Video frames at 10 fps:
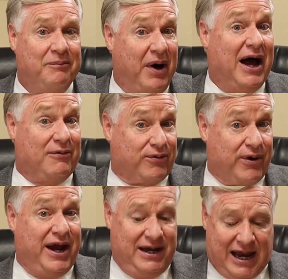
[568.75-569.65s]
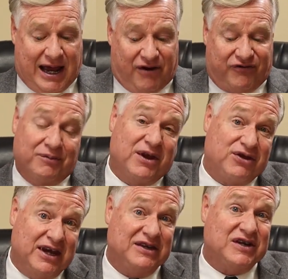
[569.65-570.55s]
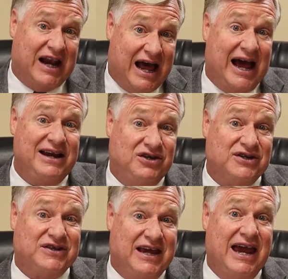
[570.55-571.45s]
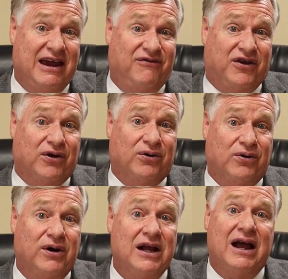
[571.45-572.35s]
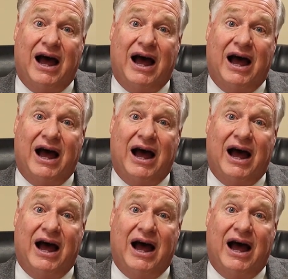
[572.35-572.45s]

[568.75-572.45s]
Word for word: But right now, from the things that I just gave you,